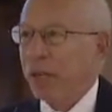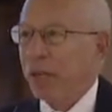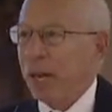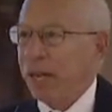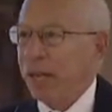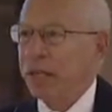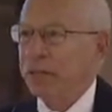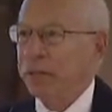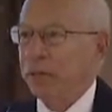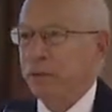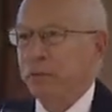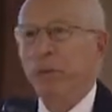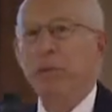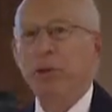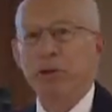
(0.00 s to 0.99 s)
I guess
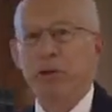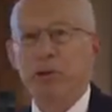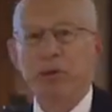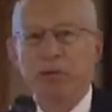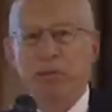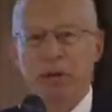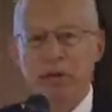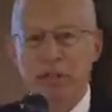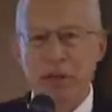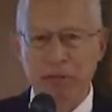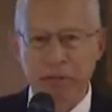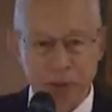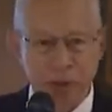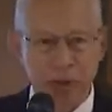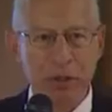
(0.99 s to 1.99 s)
let me introduce
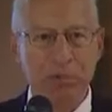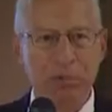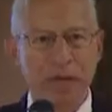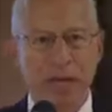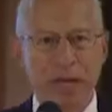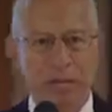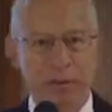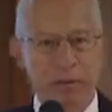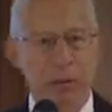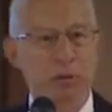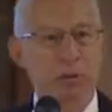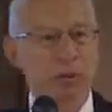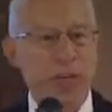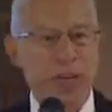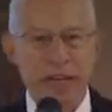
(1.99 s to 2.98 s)
myself first. My name is
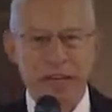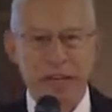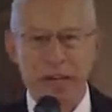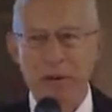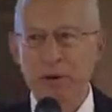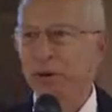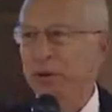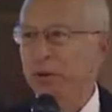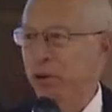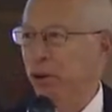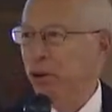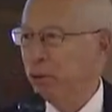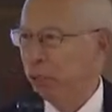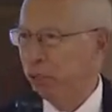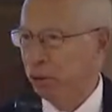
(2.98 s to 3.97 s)
Lou Steinhauer.
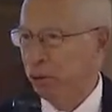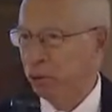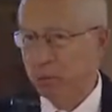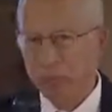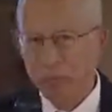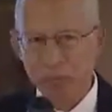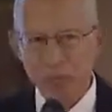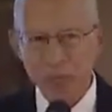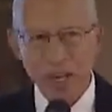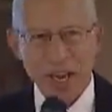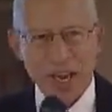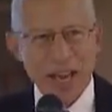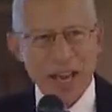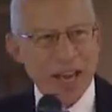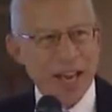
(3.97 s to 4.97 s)
Call me Lou.
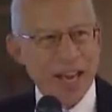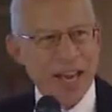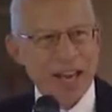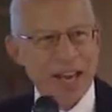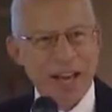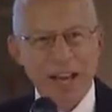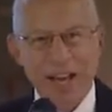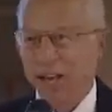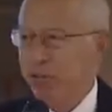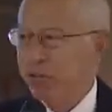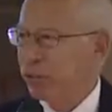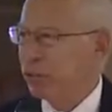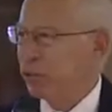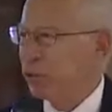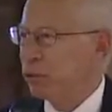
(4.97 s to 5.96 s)
And I
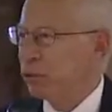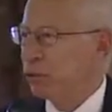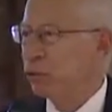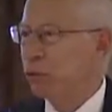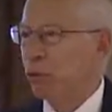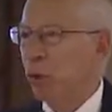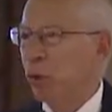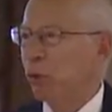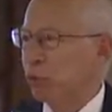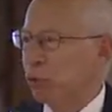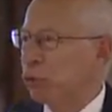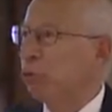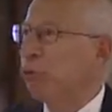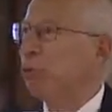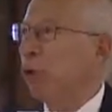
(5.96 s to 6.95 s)
have two
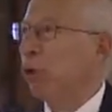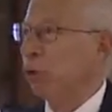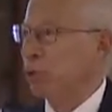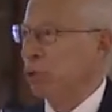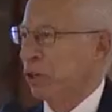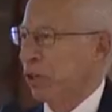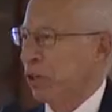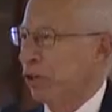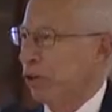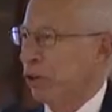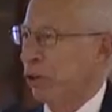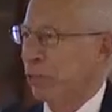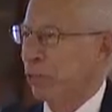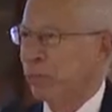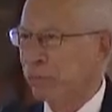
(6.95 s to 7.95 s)
roles in our
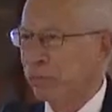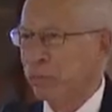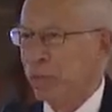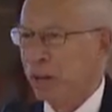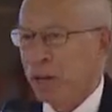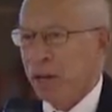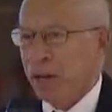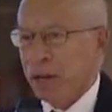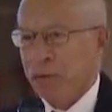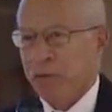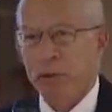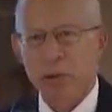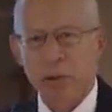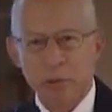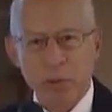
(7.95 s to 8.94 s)
firm. The
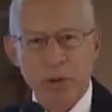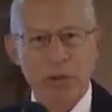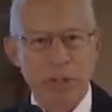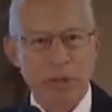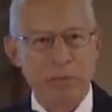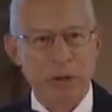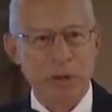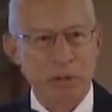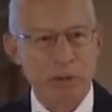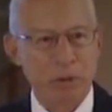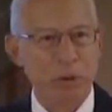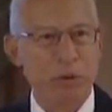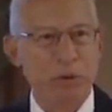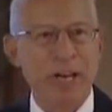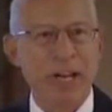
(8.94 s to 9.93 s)
first one is I'm the
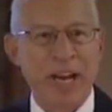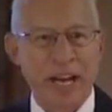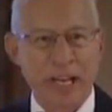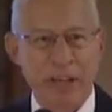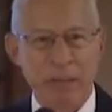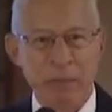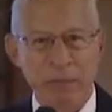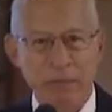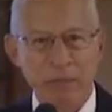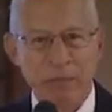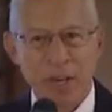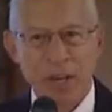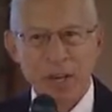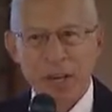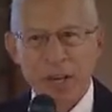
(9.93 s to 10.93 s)
computer guy.
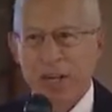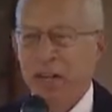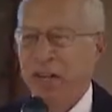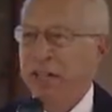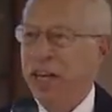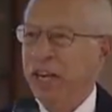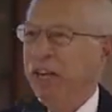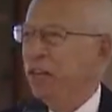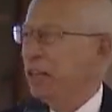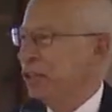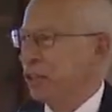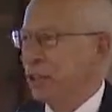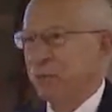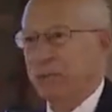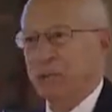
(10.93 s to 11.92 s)
And the second
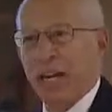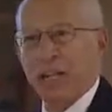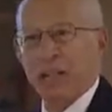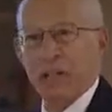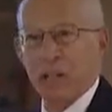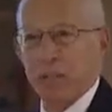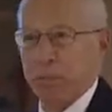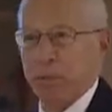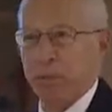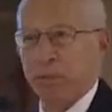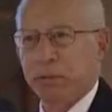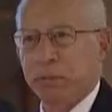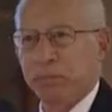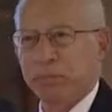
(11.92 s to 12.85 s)
is I'm Jan's husband.